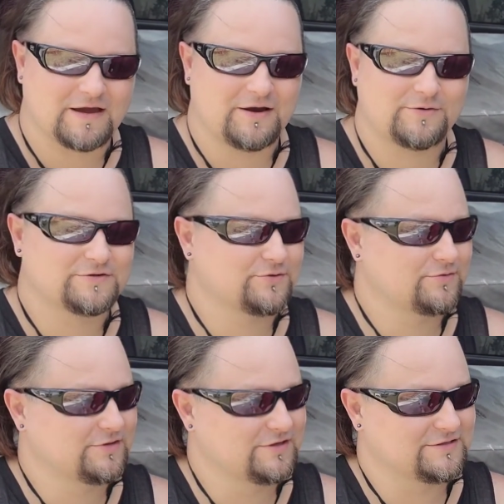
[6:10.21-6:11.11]
I was
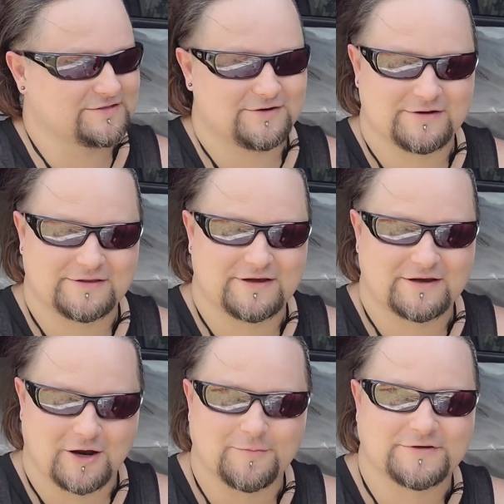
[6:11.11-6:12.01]
doing this during uh,
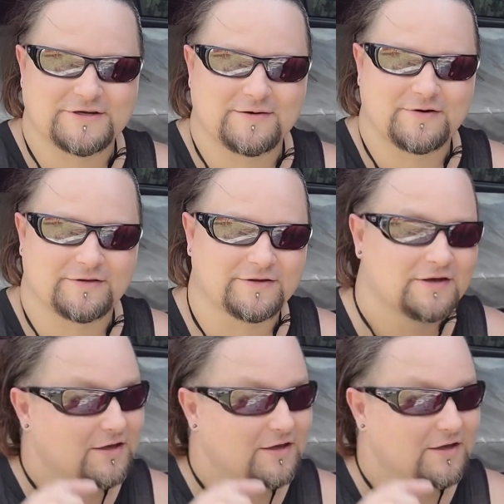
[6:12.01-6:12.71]
garbage day apparently.